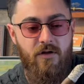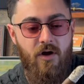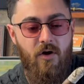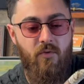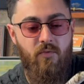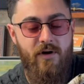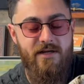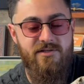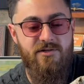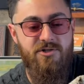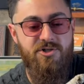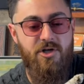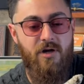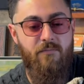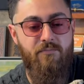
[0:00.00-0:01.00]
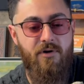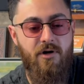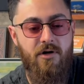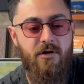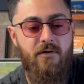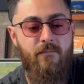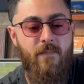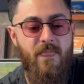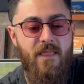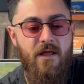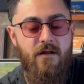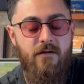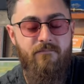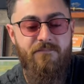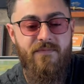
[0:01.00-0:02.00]
a razor sharp burn.
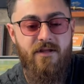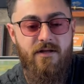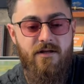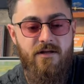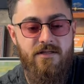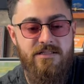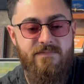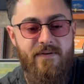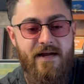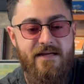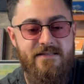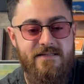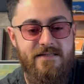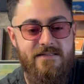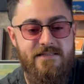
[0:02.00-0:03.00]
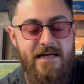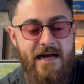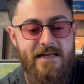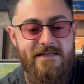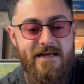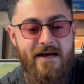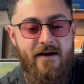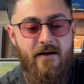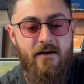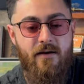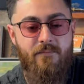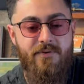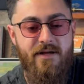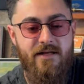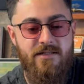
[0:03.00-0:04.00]
Spice has died down
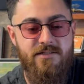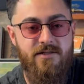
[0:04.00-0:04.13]
a bit,